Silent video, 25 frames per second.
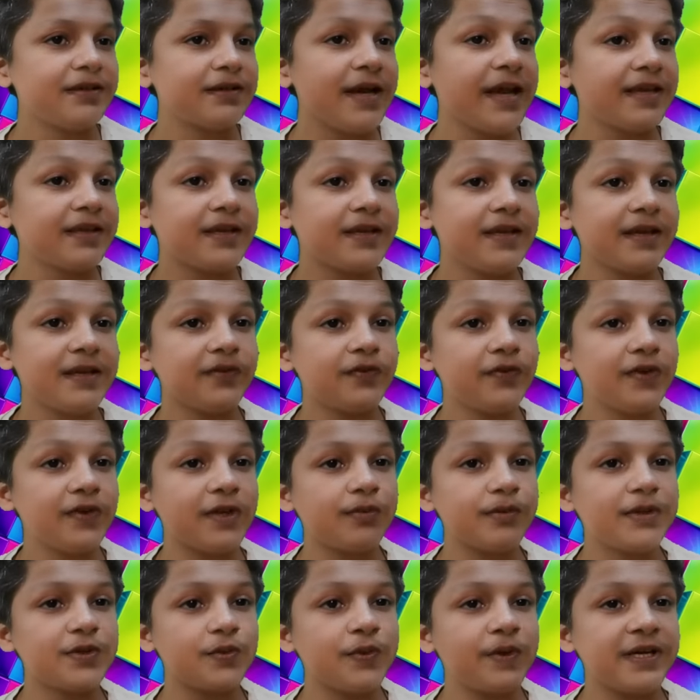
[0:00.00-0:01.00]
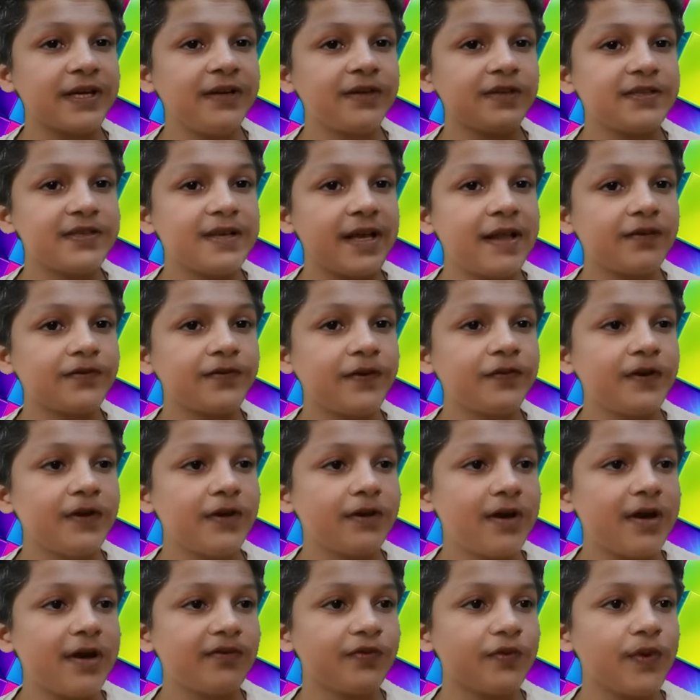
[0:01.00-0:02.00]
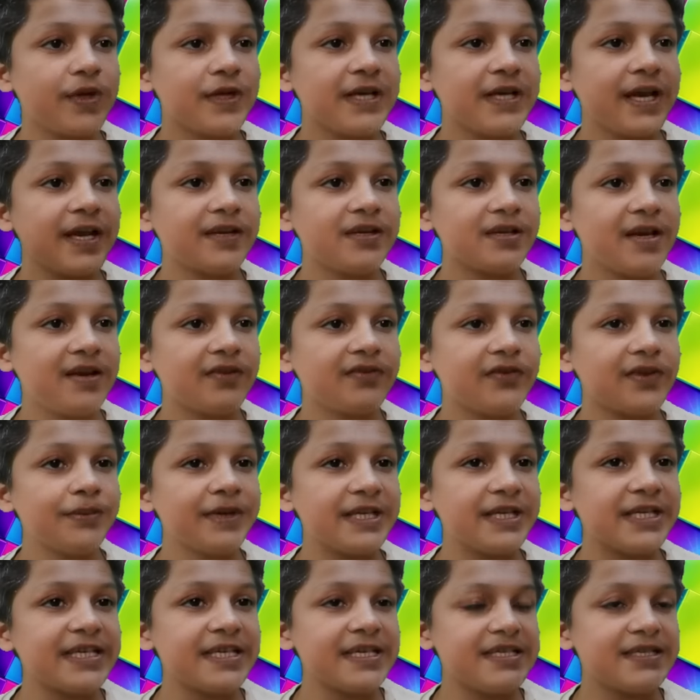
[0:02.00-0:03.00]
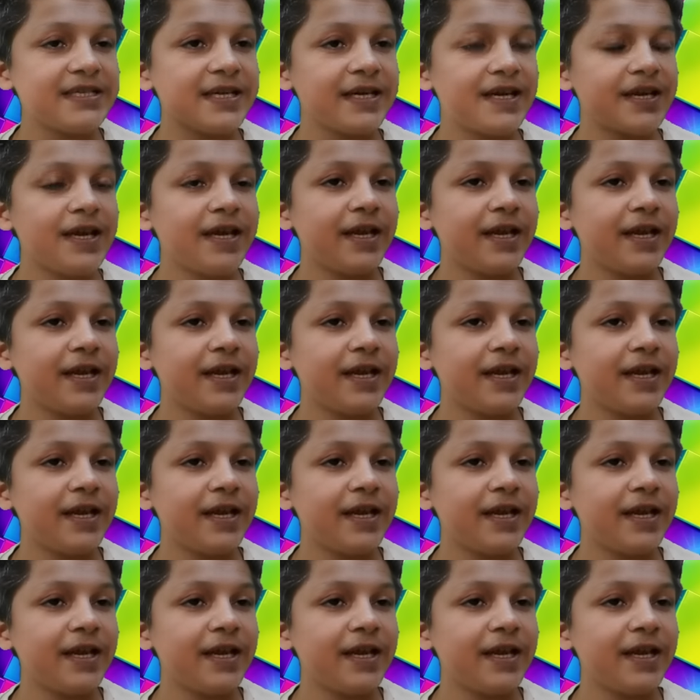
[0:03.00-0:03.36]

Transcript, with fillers: I think the film is very self-aware of what kind of film it is.